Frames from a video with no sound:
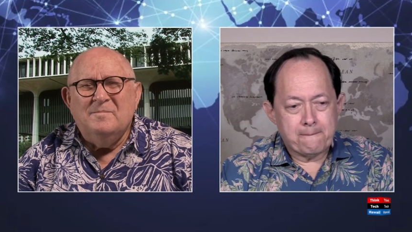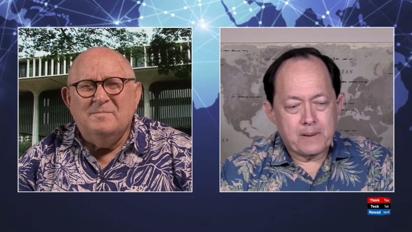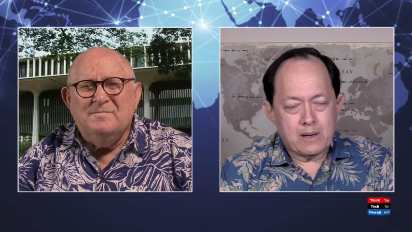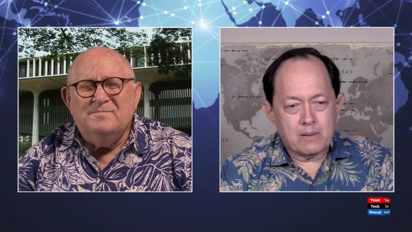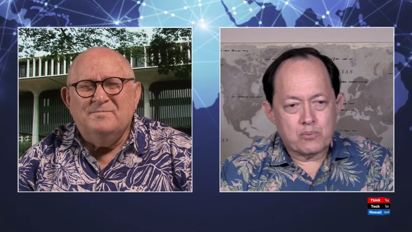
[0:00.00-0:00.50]

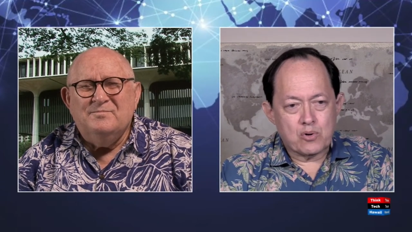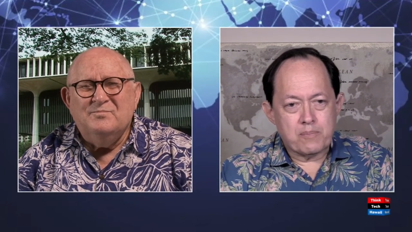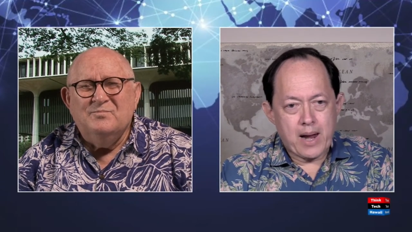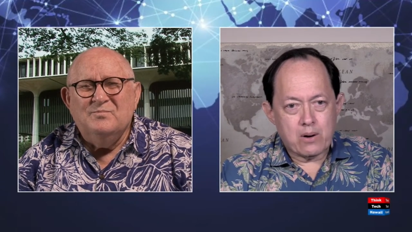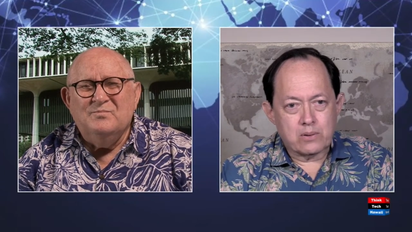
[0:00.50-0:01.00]
Speaker 1: uh, per
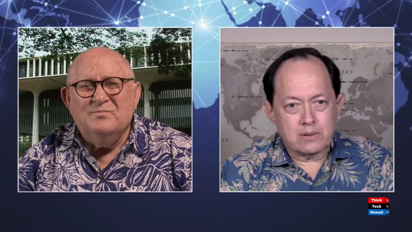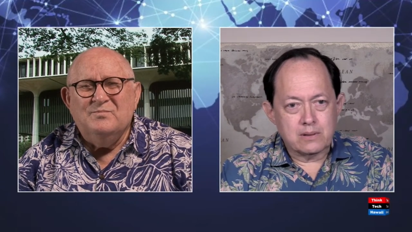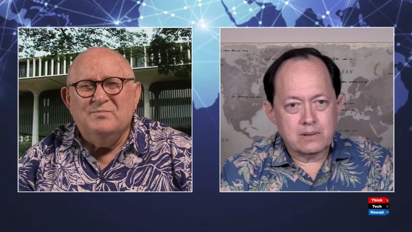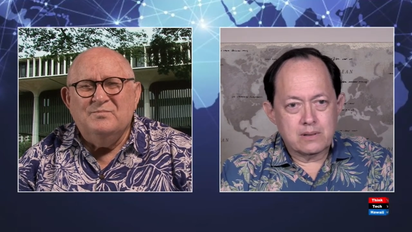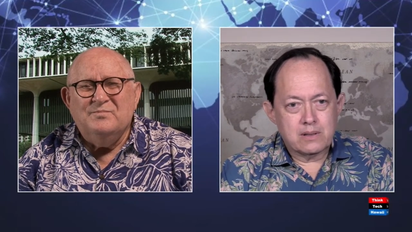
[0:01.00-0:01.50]
barrel,
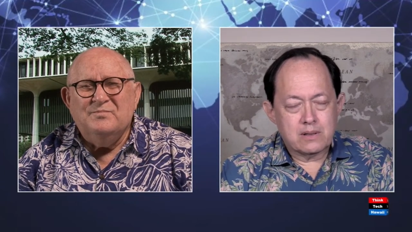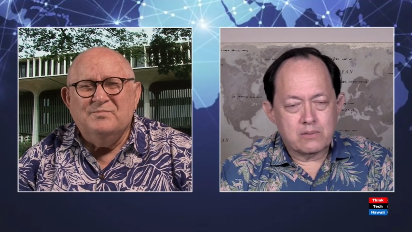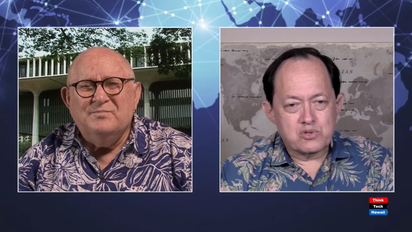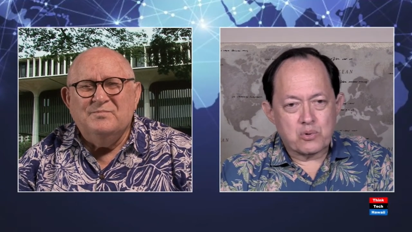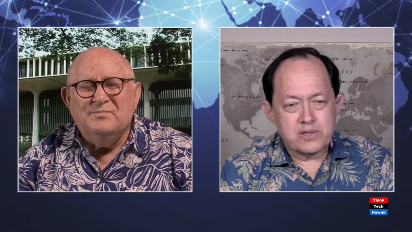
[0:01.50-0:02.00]

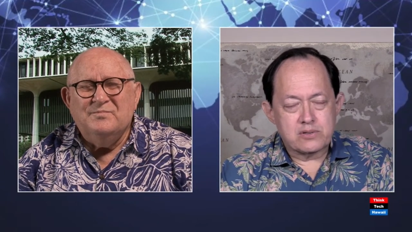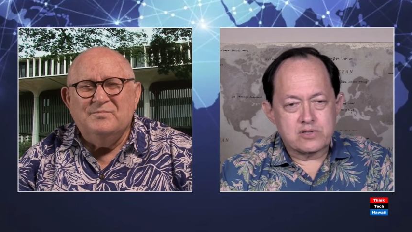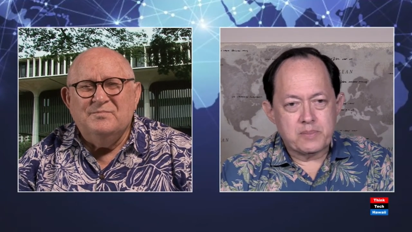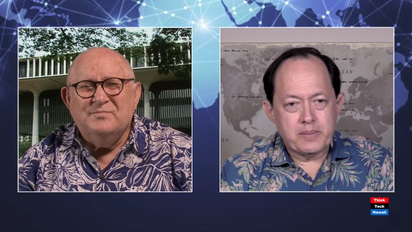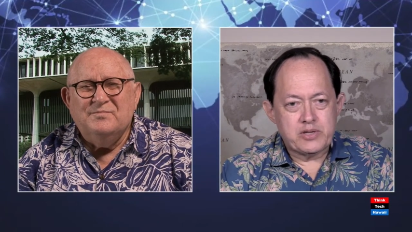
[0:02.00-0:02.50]
which works out to
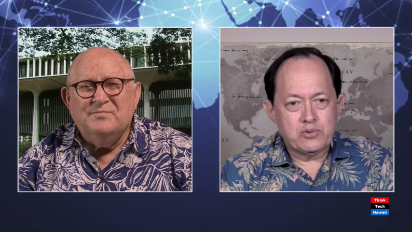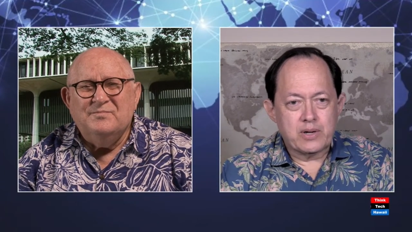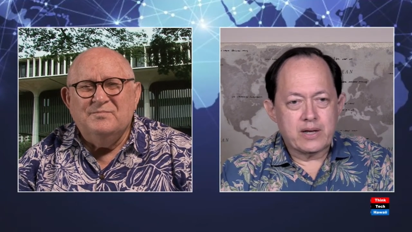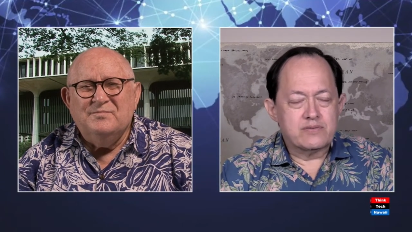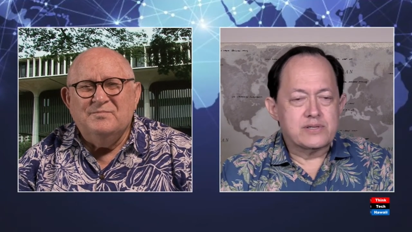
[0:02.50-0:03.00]
maybe two and a
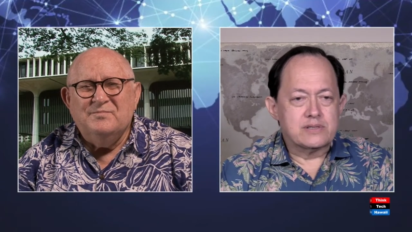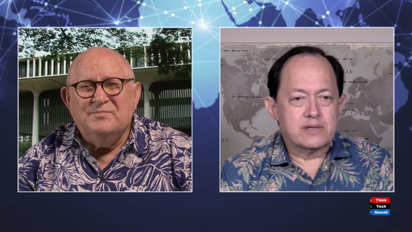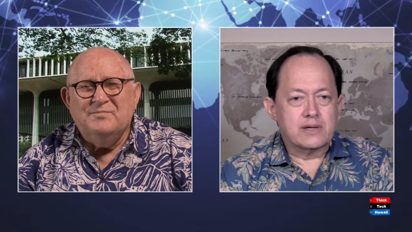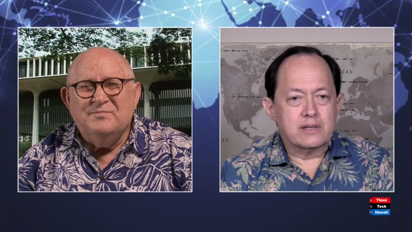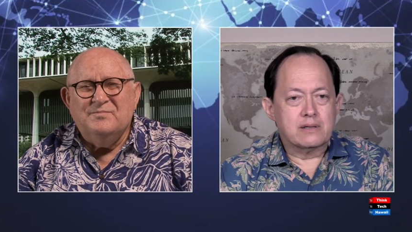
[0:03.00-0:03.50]
half cents a
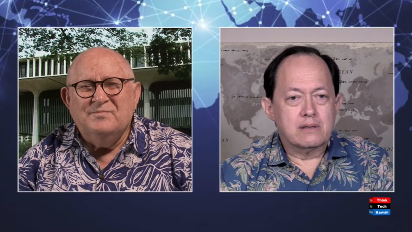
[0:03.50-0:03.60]
gallon.